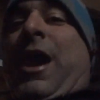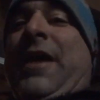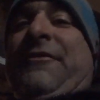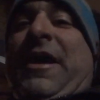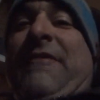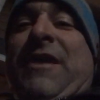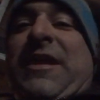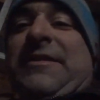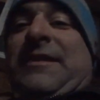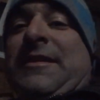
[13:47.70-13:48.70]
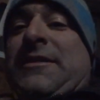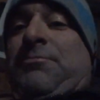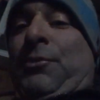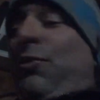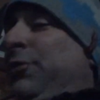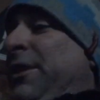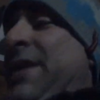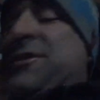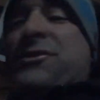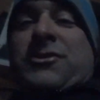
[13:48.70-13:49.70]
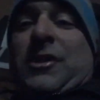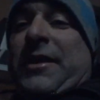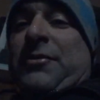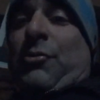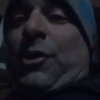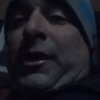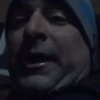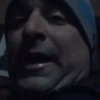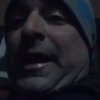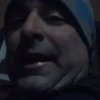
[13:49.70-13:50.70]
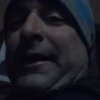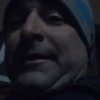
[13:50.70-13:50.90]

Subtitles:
that's broken, I just like to work on it. Like the